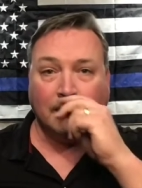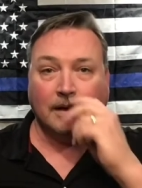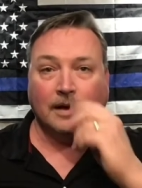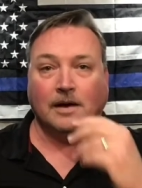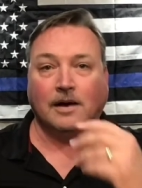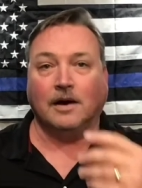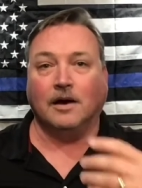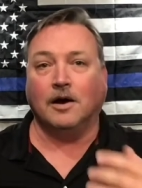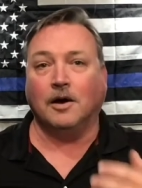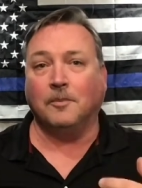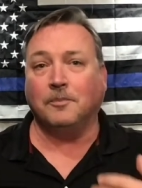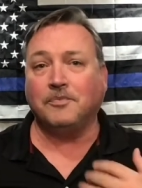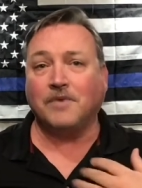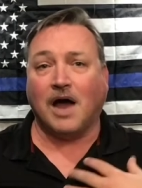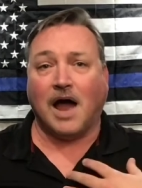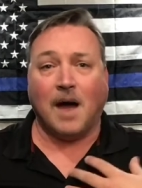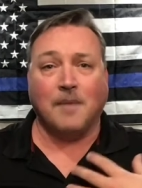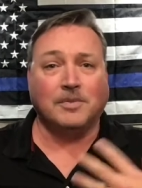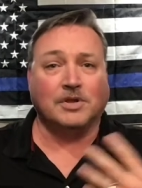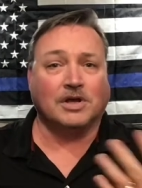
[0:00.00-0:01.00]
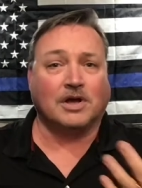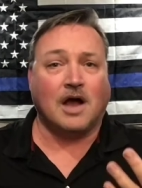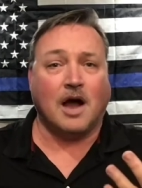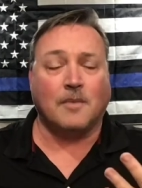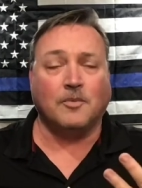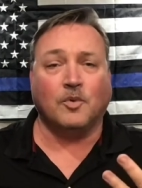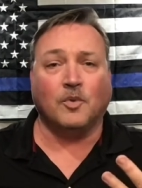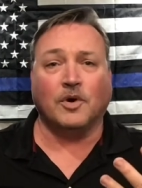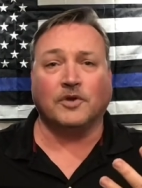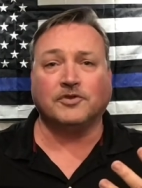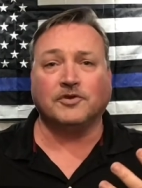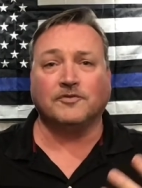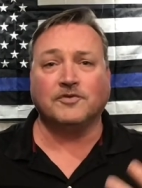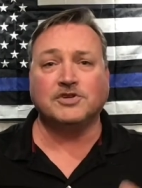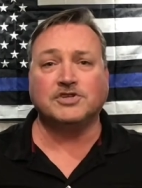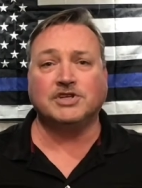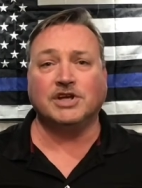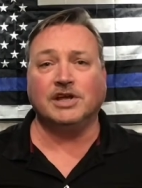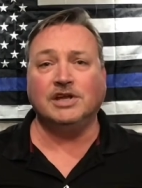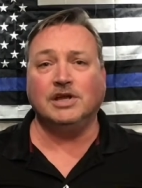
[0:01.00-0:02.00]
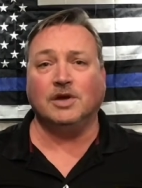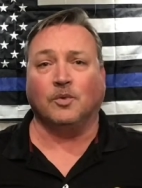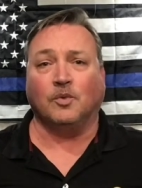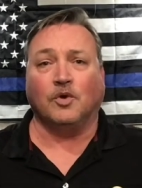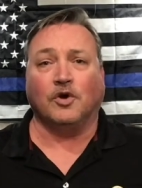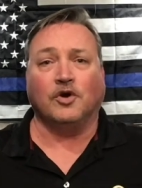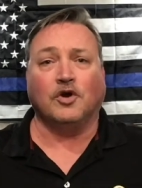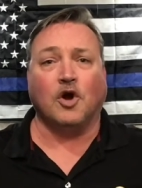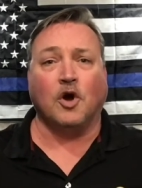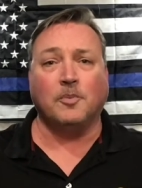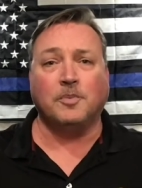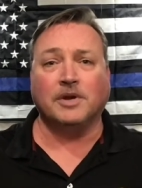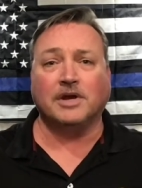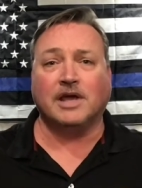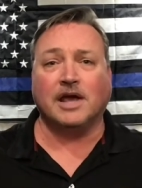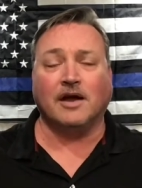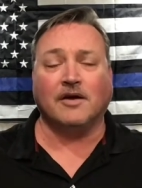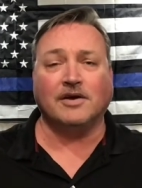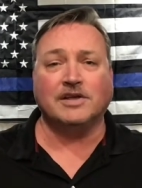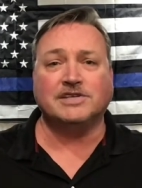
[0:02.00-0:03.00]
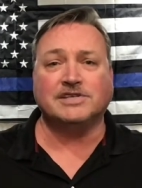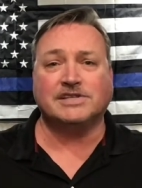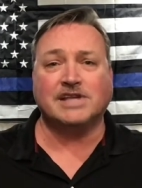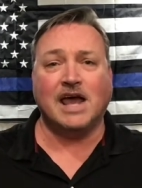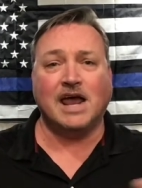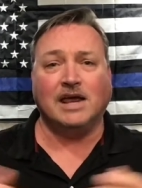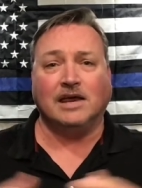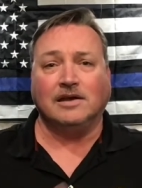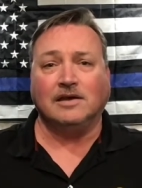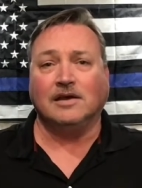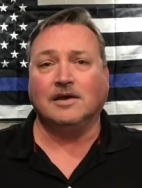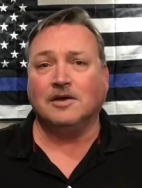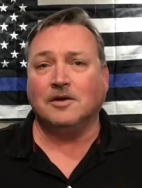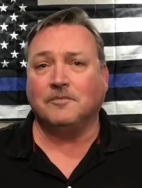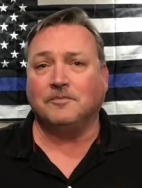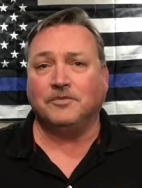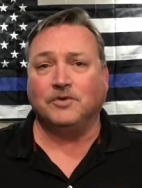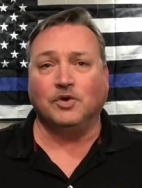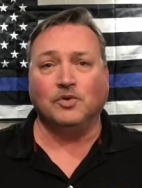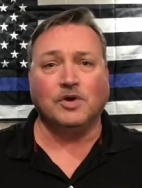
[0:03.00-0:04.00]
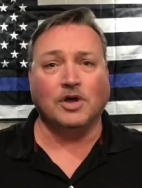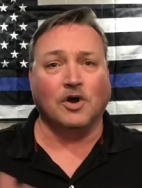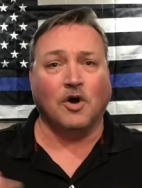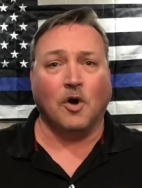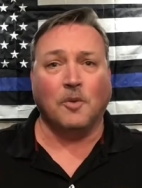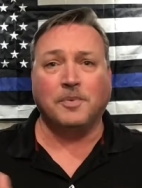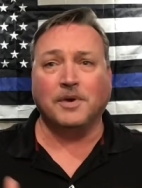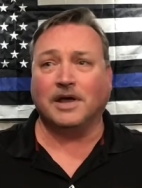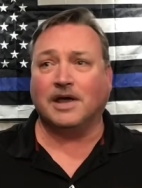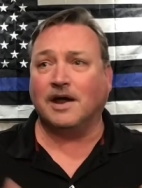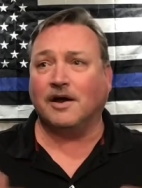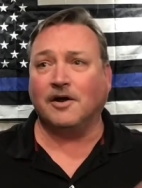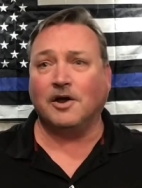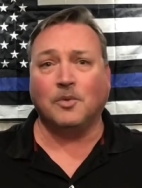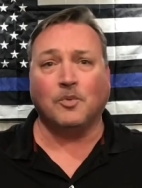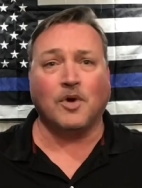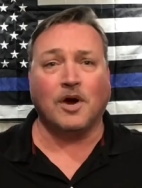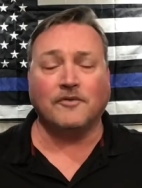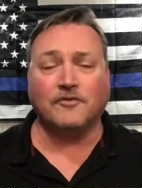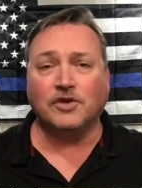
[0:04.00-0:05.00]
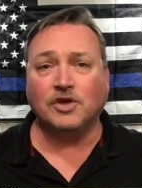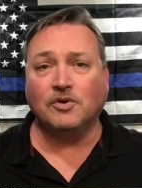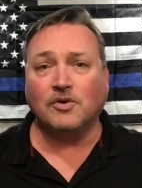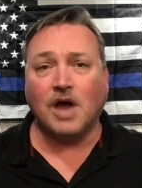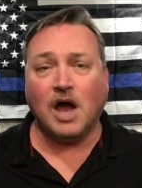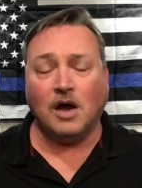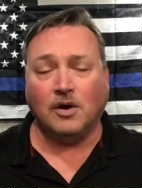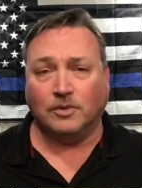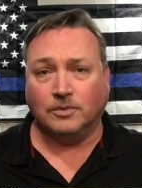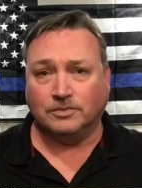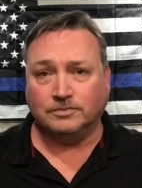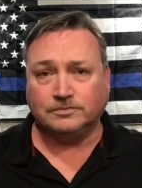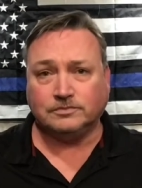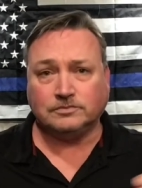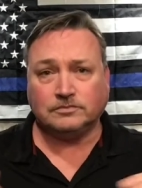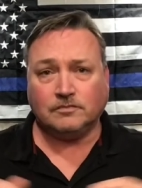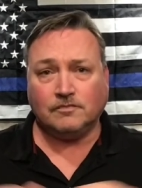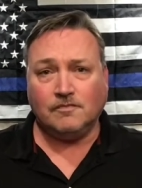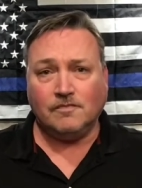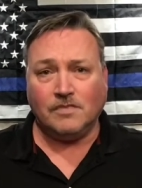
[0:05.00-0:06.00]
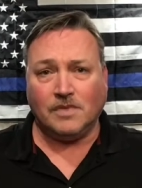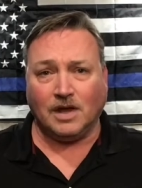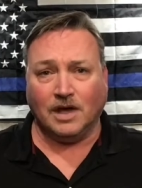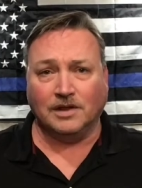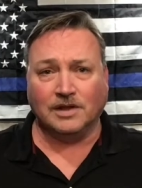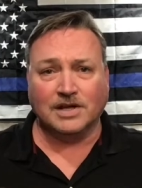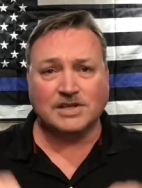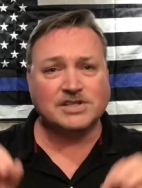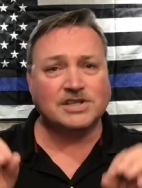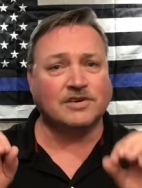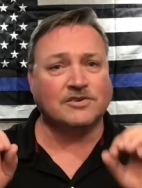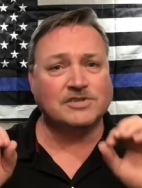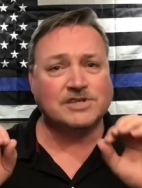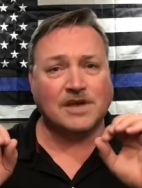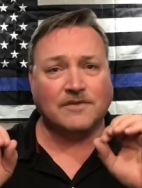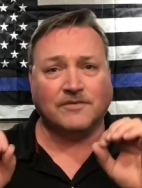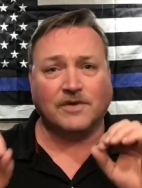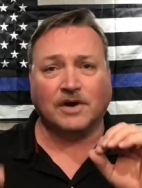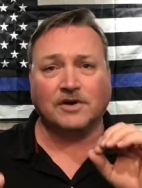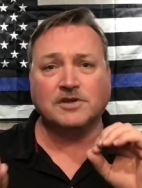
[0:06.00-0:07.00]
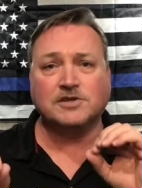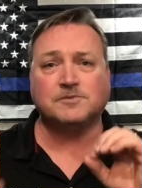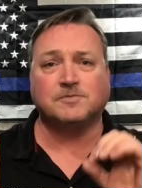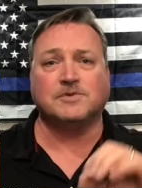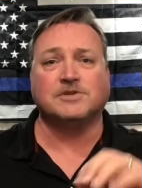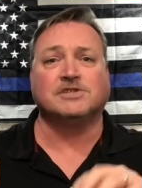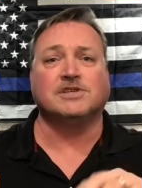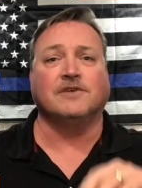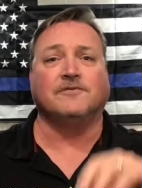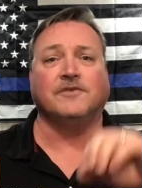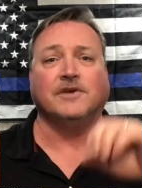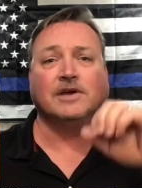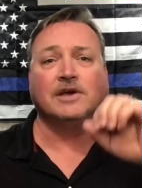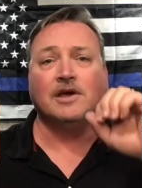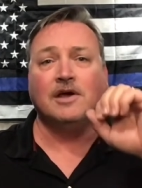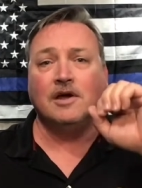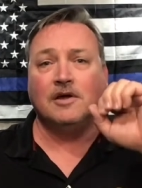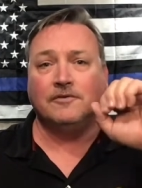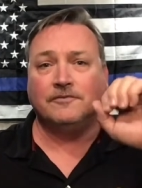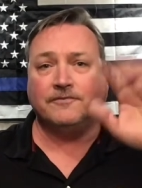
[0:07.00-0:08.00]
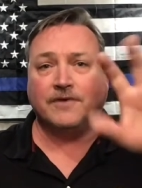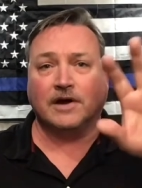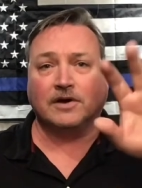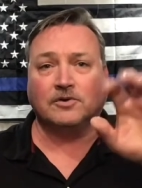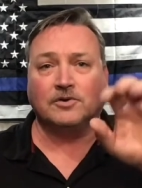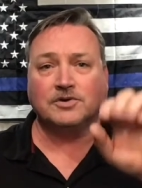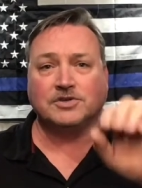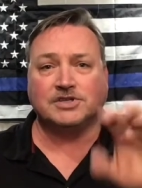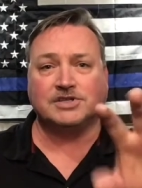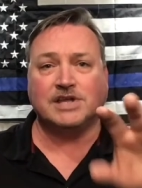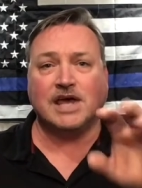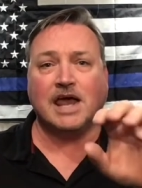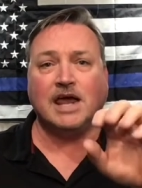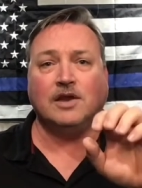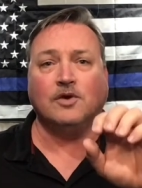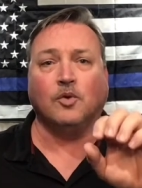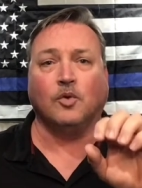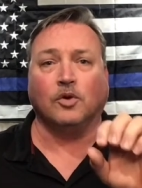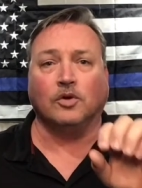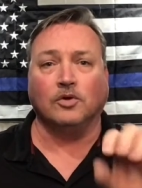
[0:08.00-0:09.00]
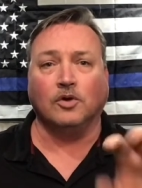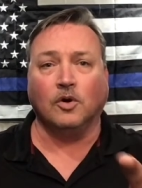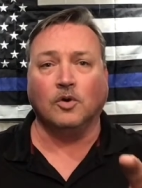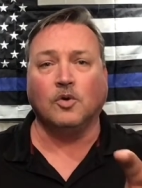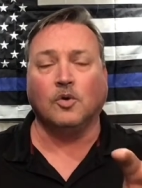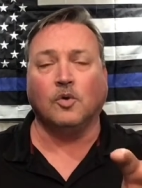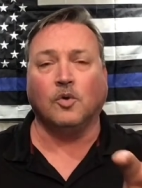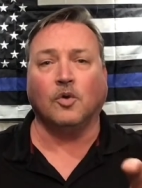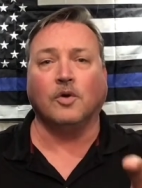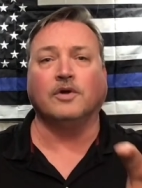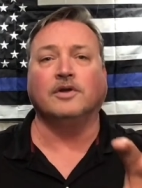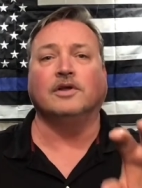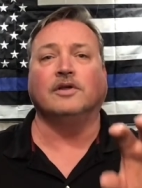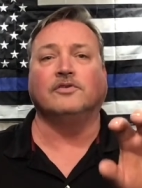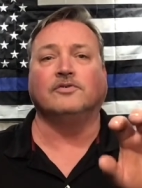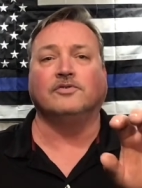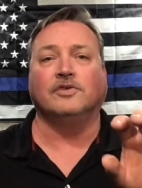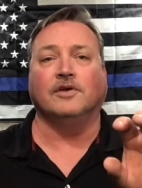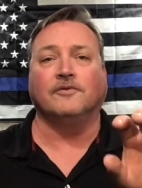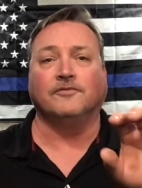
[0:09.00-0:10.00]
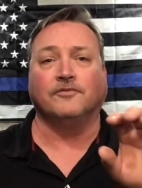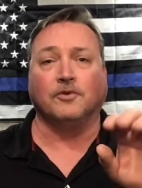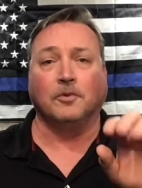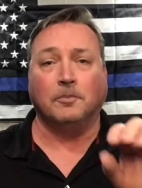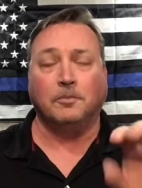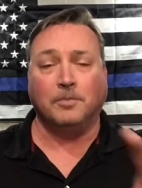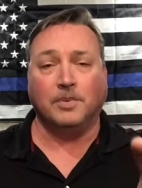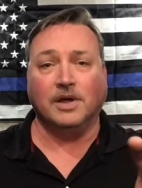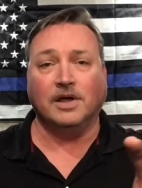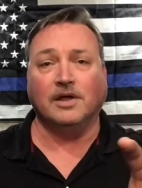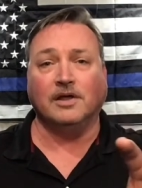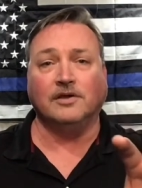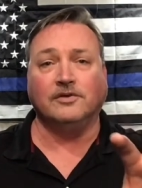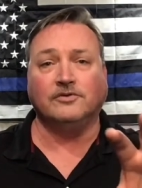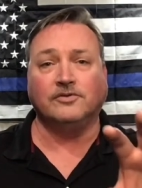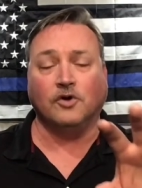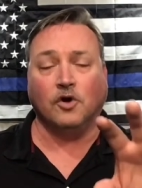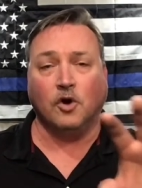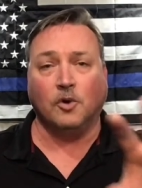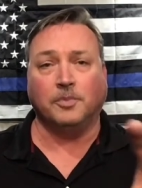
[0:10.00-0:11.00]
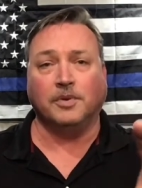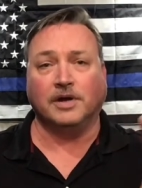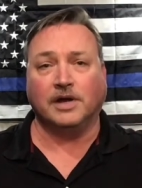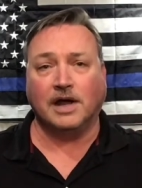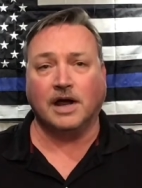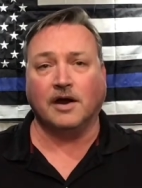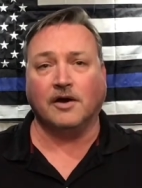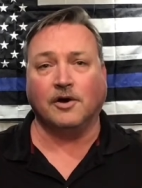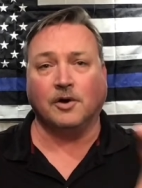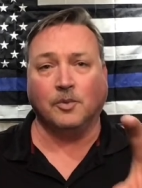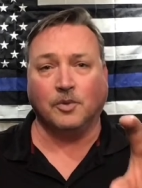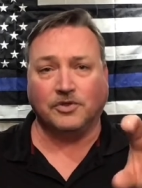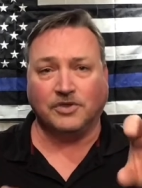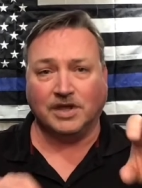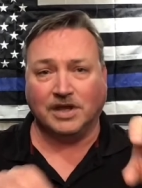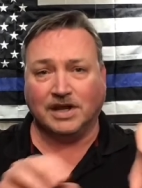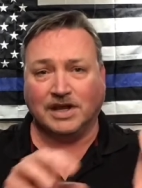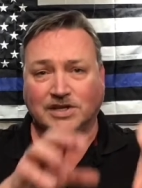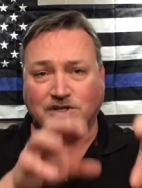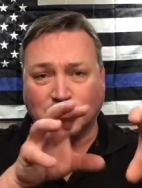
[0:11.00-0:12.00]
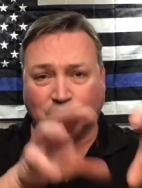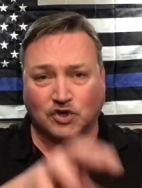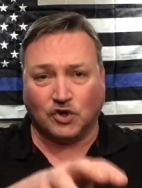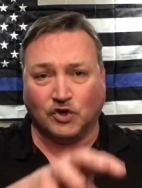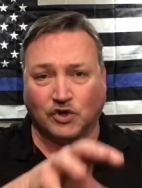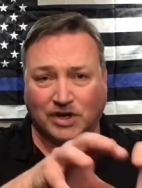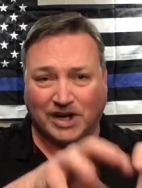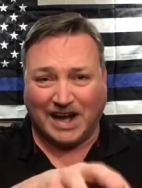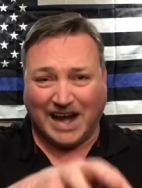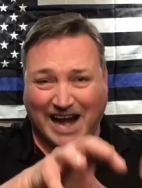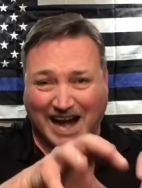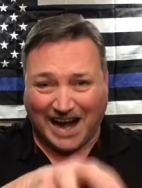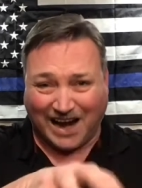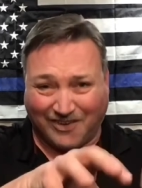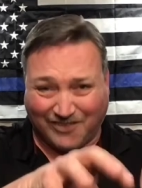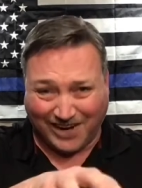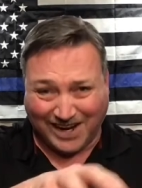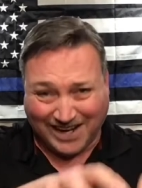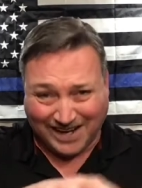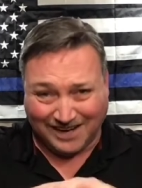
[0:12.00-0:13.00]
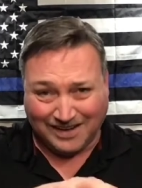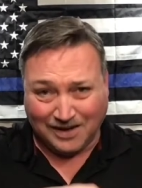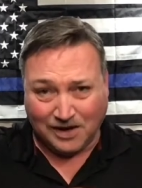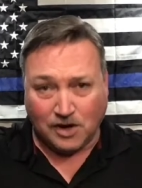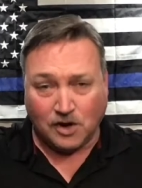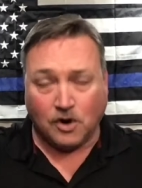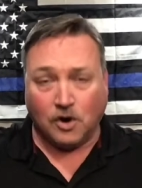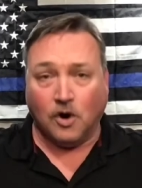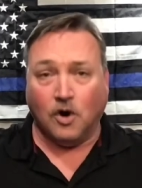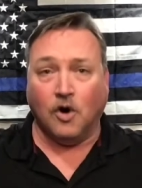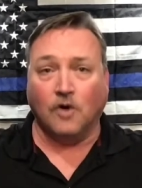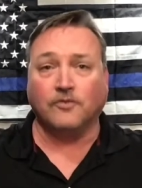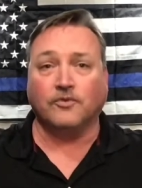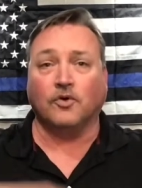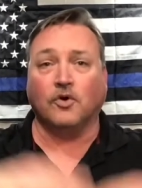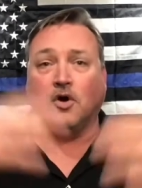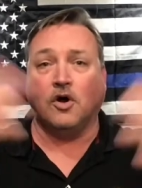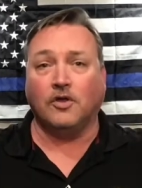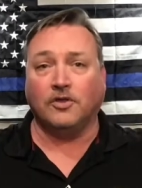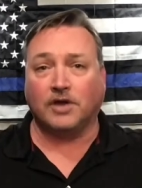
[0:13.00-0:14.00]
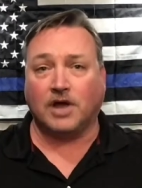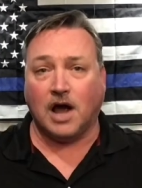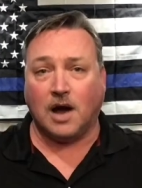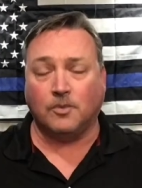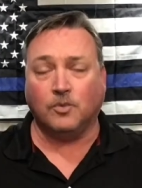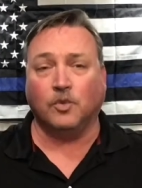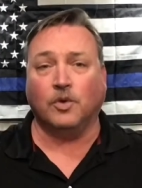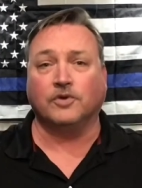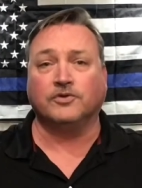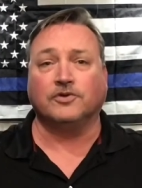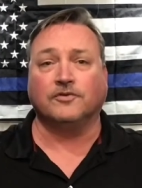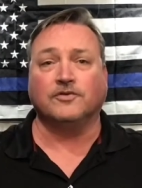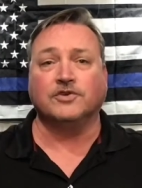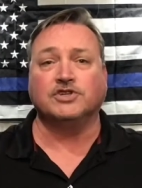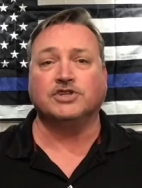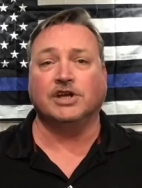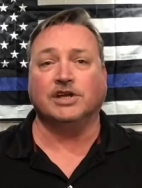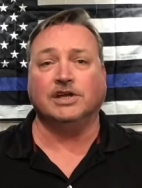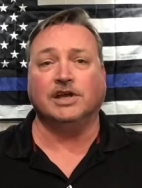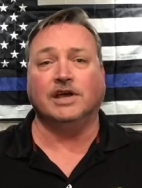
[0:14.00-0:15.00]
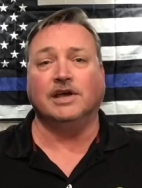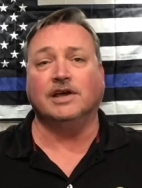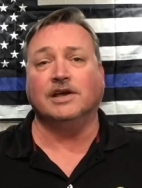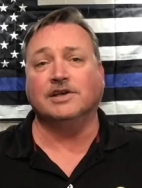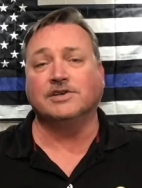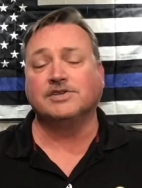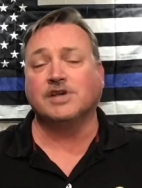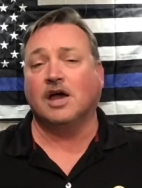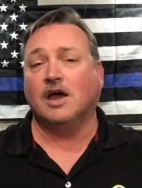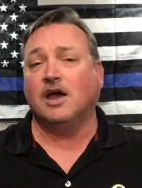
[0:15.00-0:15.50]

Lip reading: I'm in the Commonwealth of Virginia. We're an open carry state. You can open carry wherever you go, unless there is a very specific federal, state, or local ordinance that forbids open carry within a certain area. Overall, the Commonwealth of Virginia is